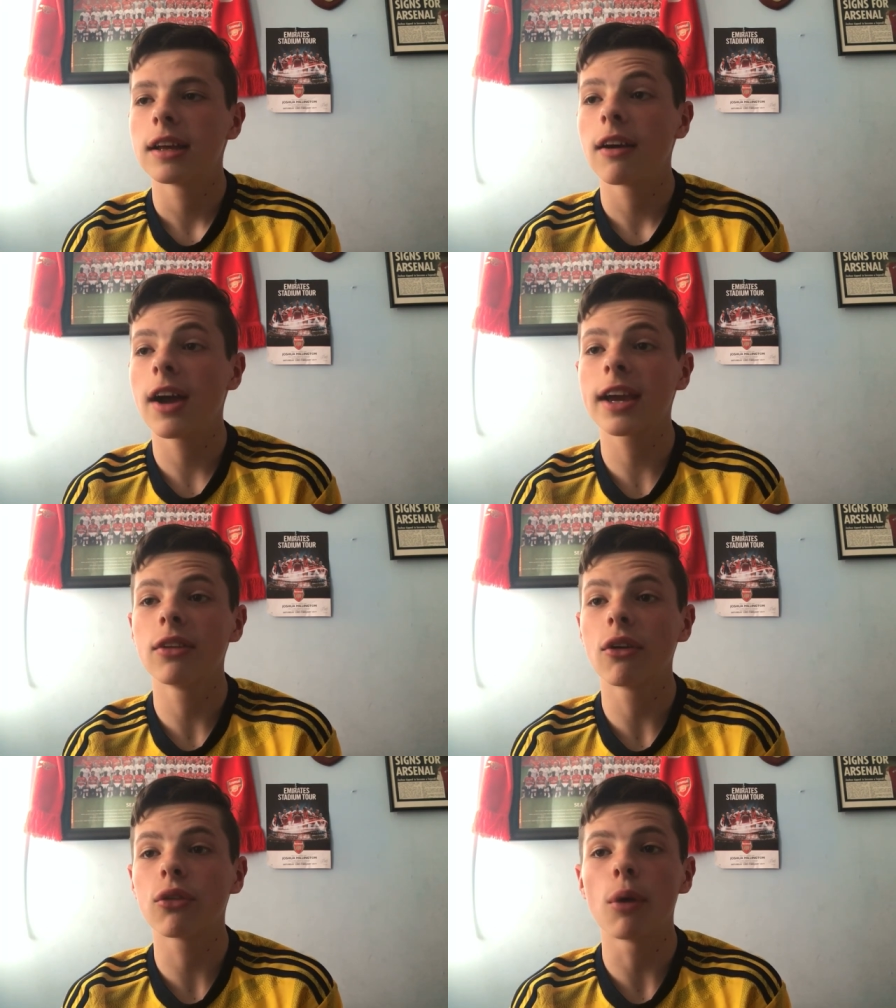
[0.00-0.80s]
I
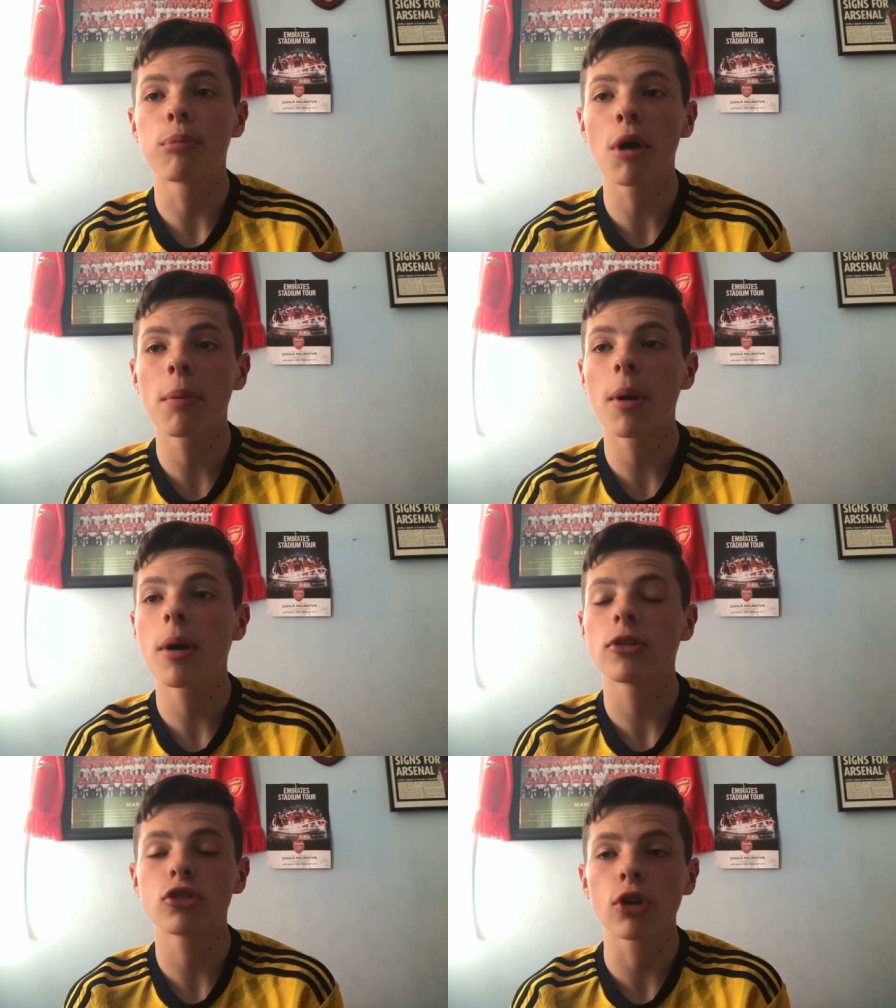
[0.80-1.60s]
cannot do a
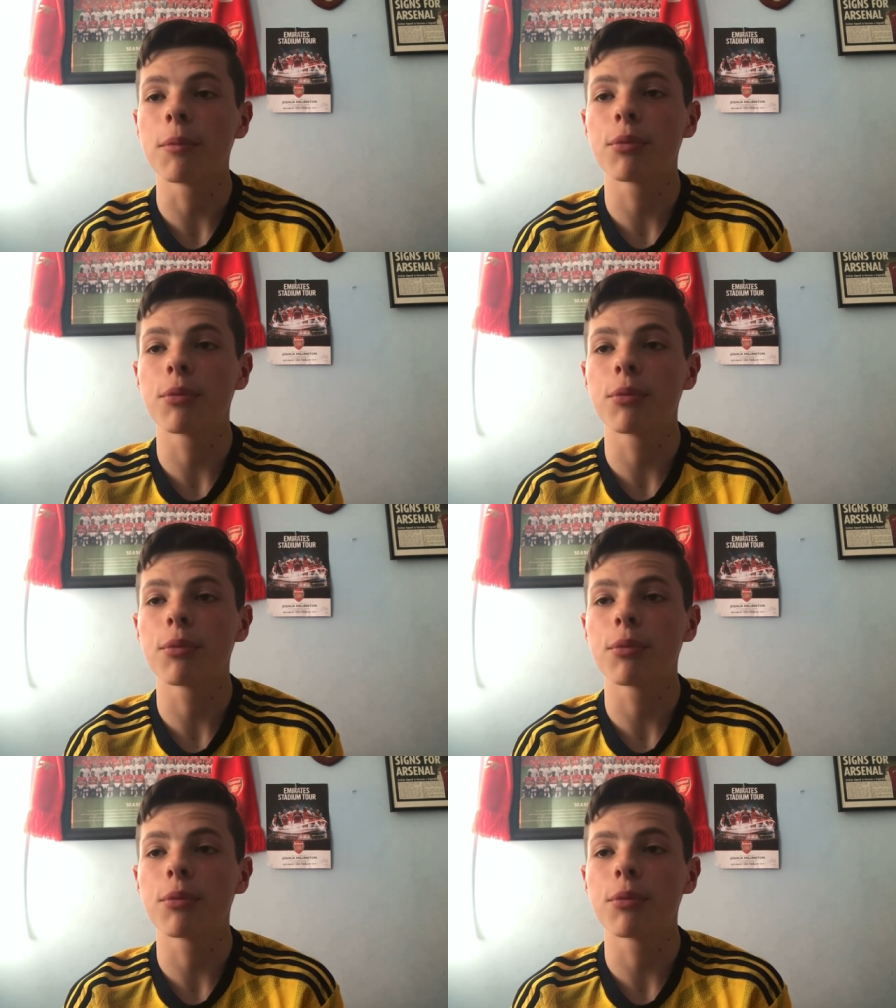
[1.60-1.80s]
proper joint